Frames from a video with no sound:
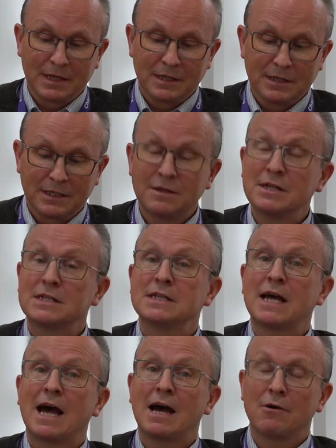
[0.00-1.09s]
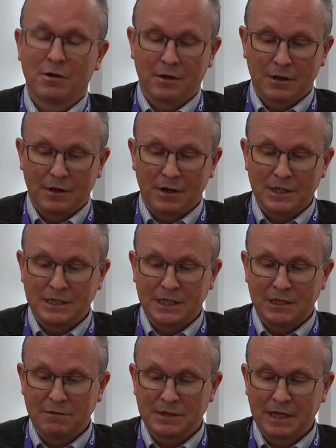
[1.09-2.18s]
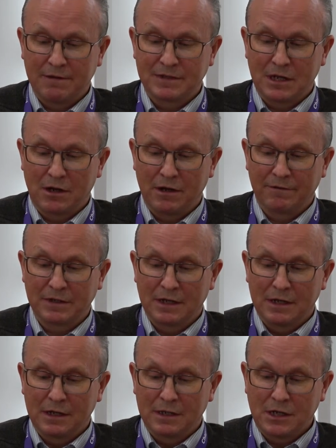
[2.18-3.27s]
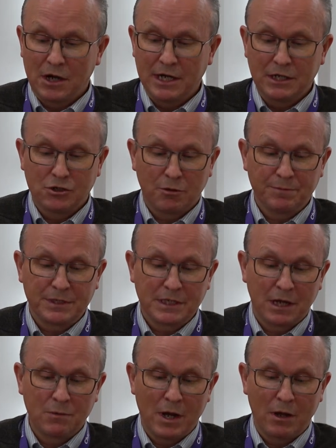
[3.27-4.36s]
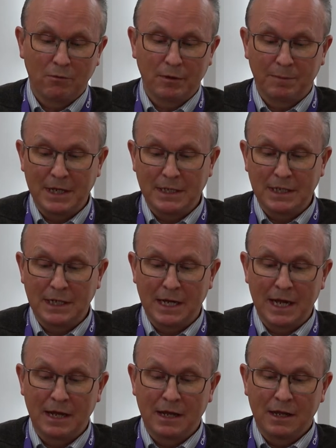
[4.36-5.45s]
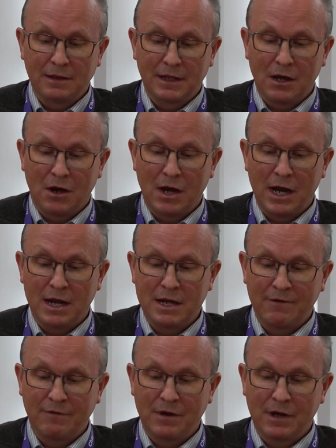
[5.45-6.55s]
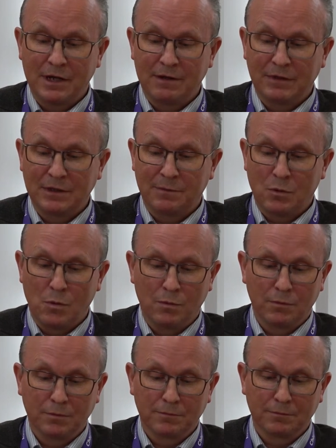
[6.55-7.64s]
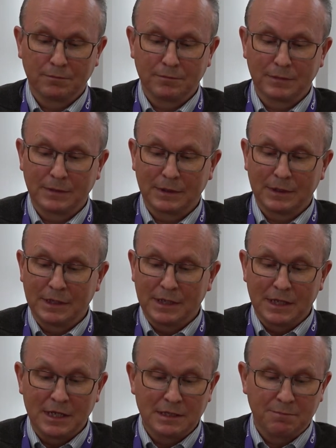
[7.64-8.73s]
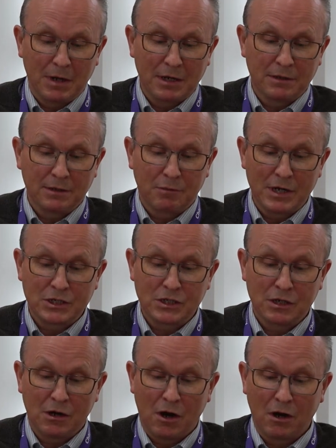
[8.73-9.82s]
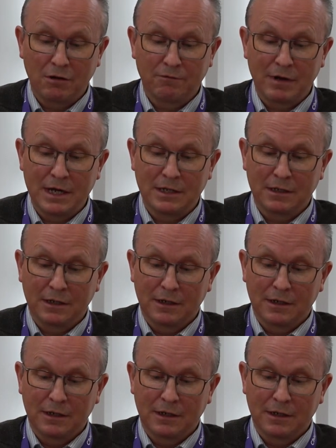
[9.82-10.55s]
See, this is how ICU saves lives. Tiny jobs done well repeatedly, the eye never leaving the ball. His blood pressure, heart rate,